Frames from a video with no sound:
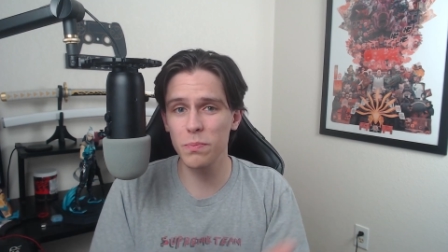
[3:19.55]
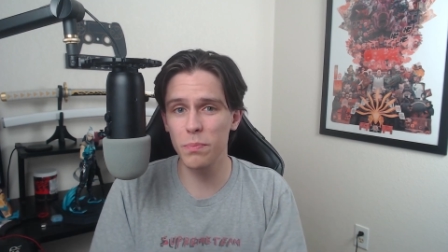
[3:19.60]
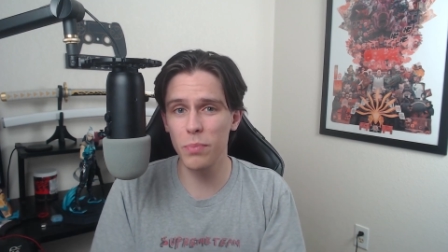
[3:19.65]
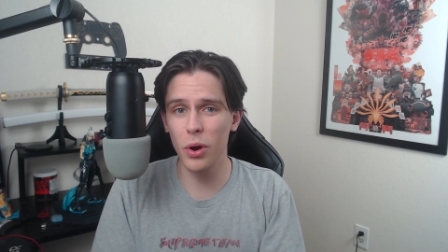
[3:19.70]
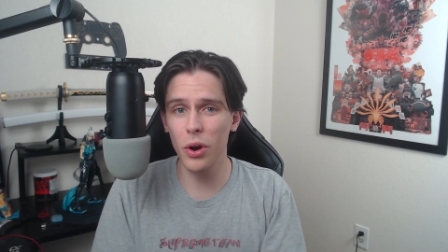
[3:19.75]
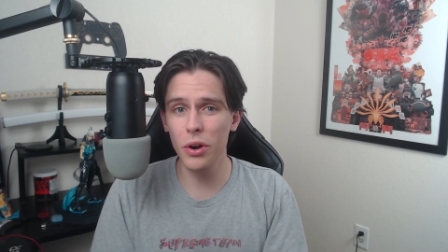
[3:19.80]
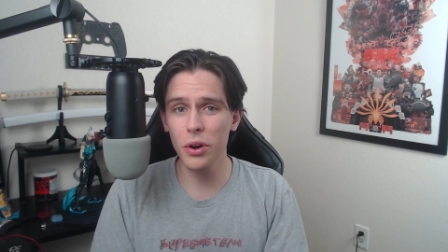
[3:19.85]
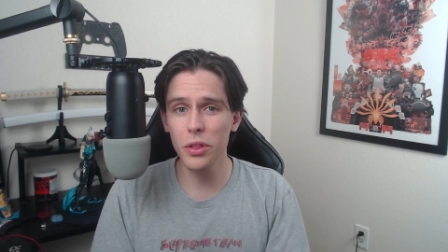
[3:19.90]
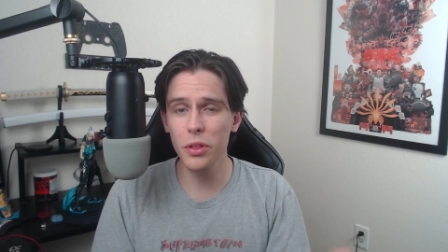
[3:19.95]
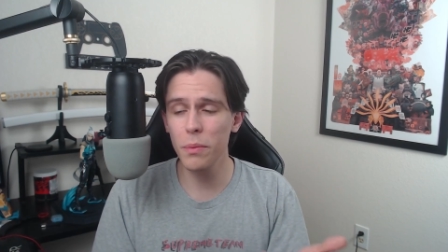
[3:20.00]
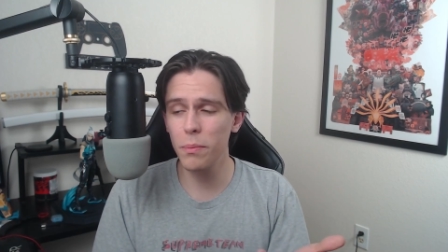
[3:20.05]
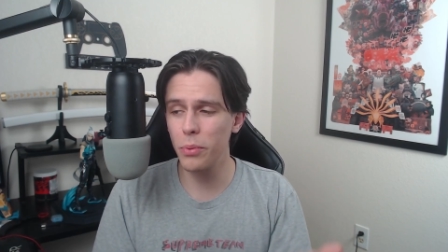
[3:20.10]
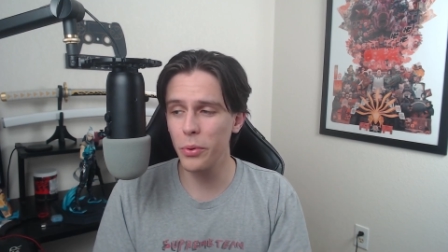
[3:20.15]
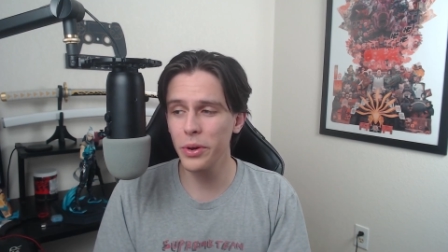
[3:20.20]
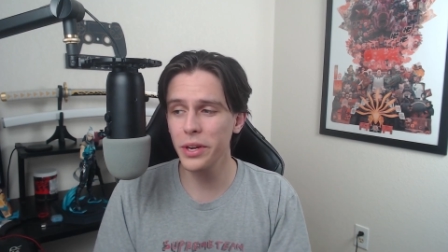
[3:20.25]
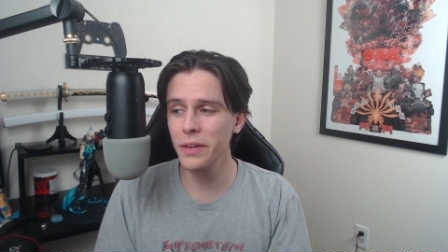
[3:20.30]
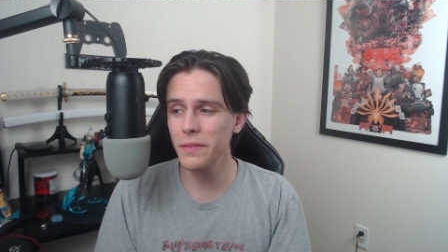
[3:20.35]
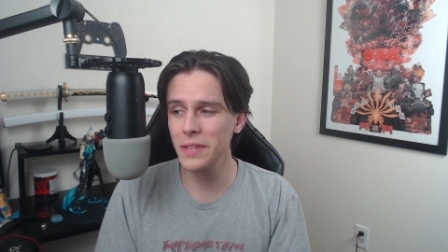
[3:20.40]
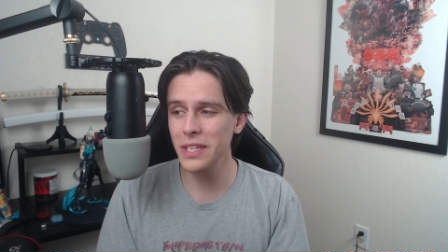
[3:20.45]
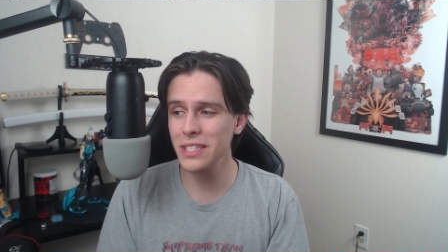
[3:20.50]
part of the
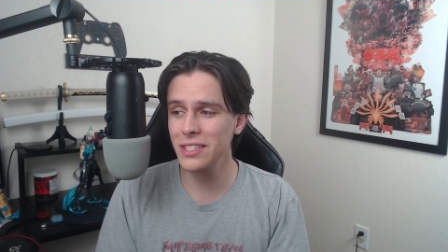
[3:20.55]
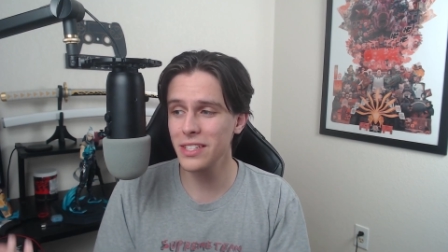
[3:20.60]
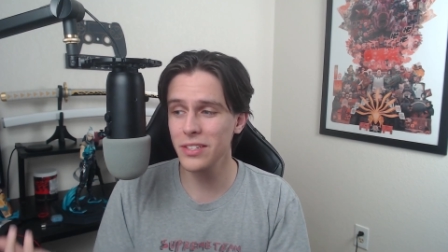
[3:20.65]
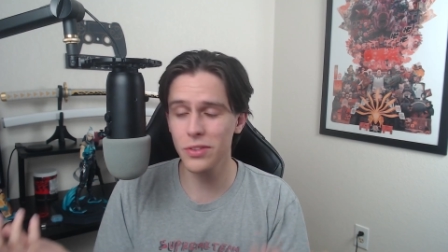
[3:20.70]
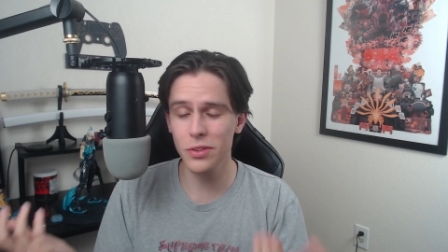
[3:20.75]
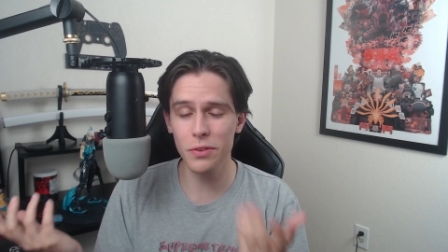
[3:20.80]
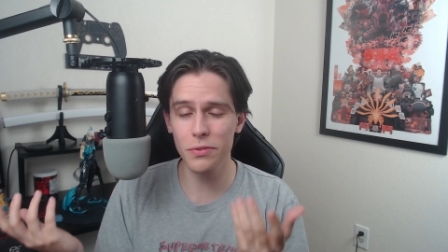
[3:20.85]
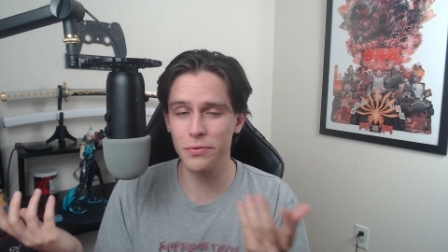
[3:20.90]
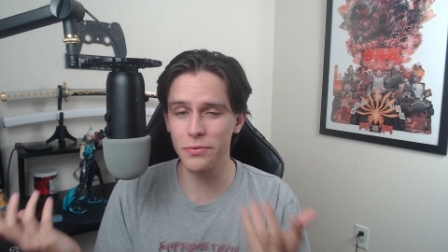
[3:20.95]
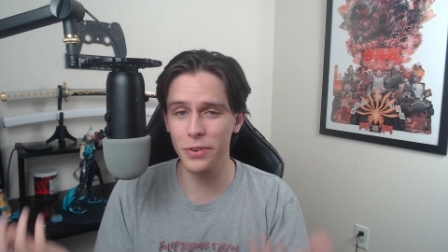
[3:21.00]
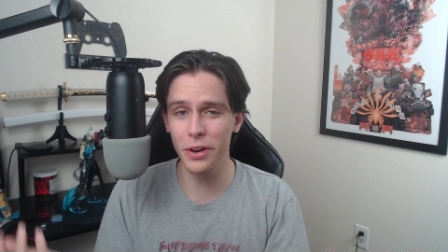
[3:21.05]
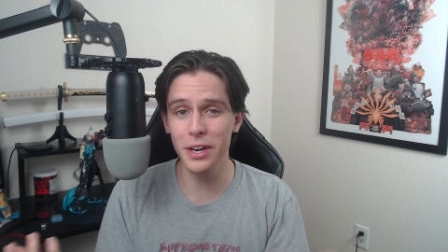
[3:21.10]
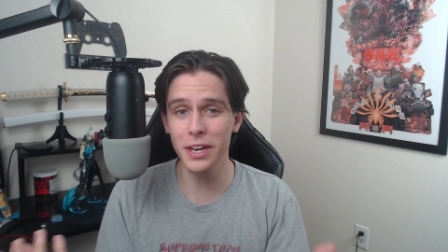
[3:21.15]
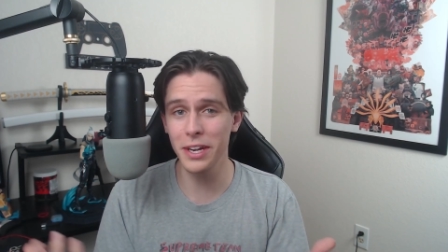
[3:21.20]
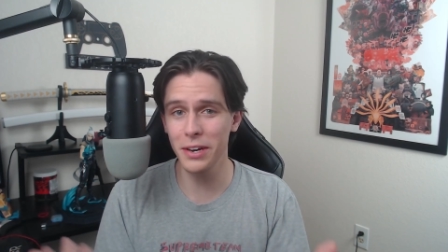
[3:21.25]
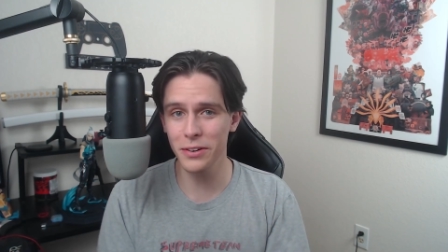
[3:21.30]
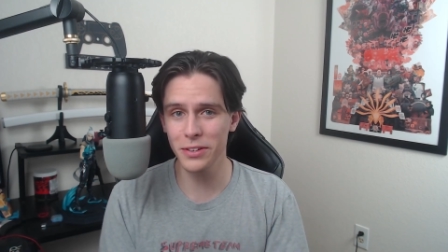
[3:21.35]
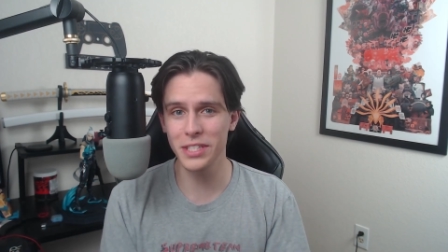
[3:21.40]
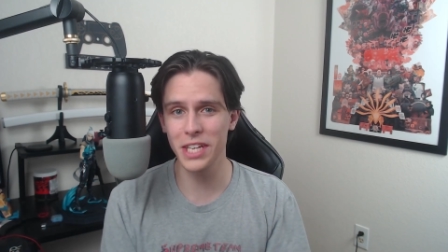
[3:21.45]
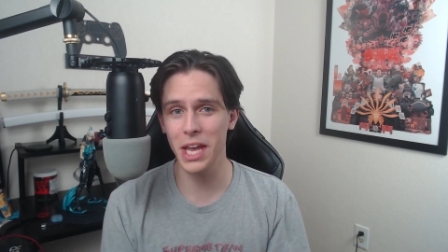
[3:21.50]
point of this is the fun
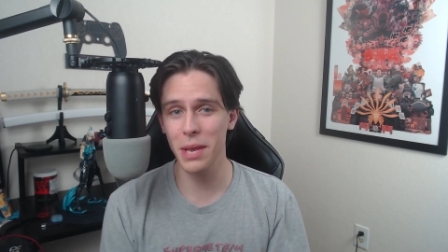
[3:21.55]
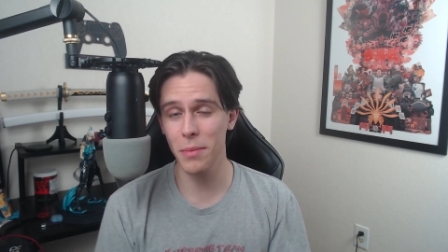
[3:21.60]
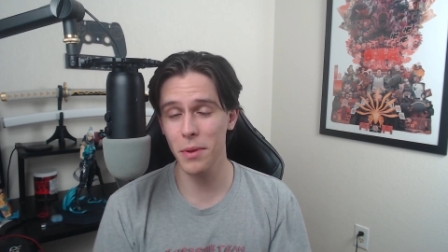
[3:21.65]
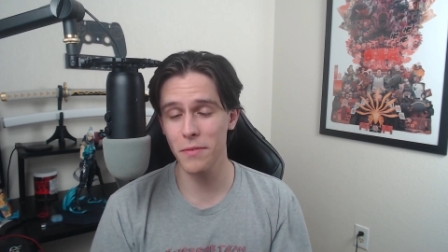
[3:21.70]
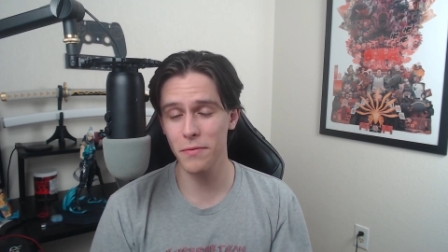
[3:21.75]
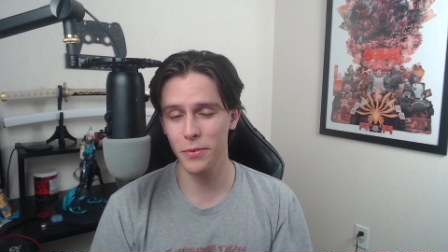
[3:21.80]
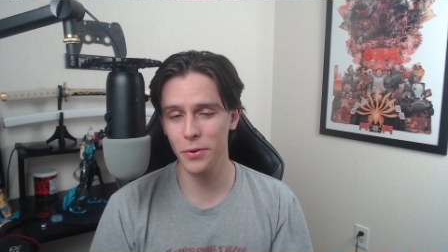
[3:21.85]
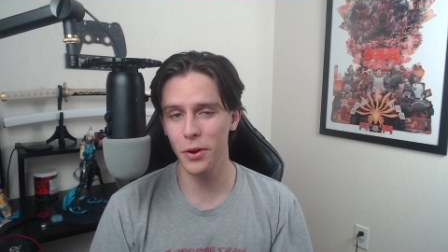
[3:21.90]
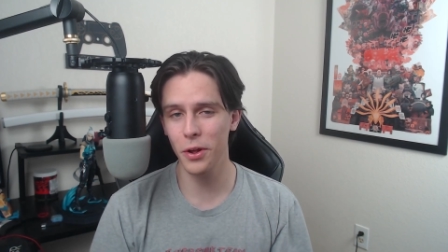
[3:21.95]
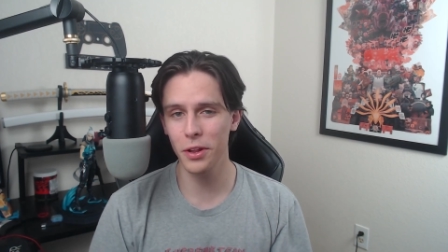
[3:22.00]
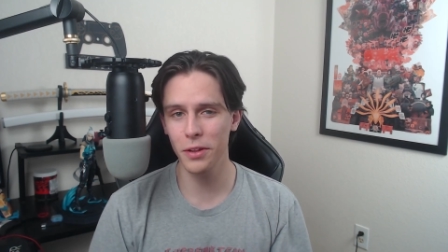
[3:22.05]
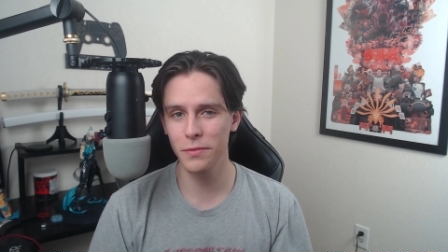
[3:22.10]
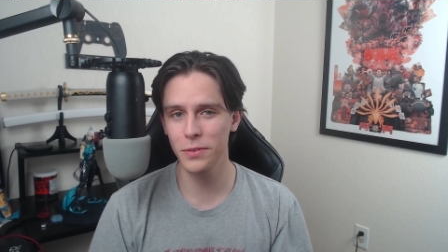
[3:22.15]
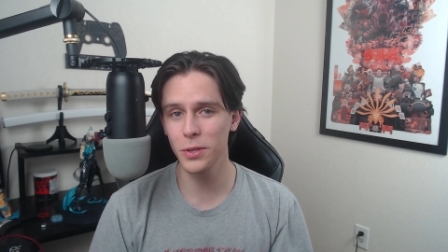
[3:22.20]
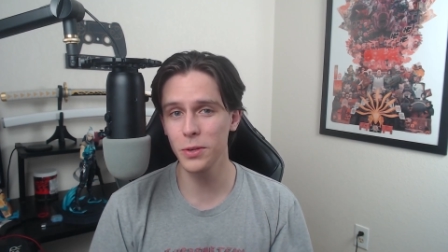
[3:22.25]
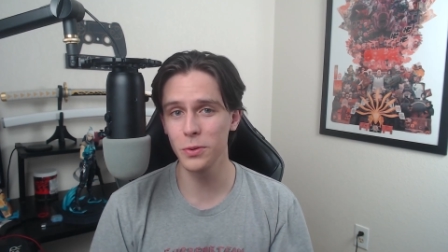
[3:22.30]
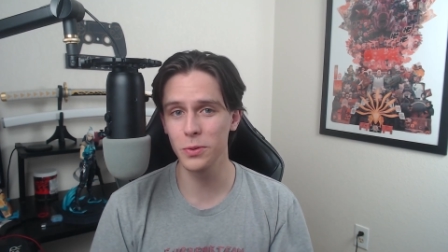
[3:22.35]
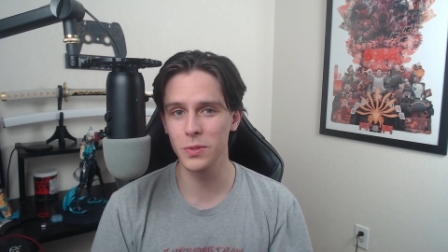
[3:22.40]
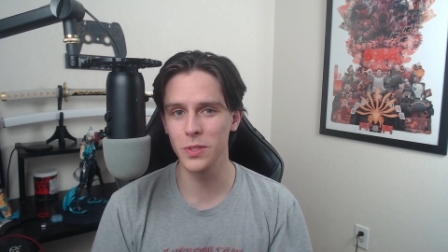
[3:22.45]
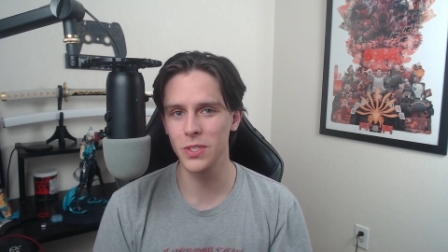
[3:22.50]
entertainment for all of you.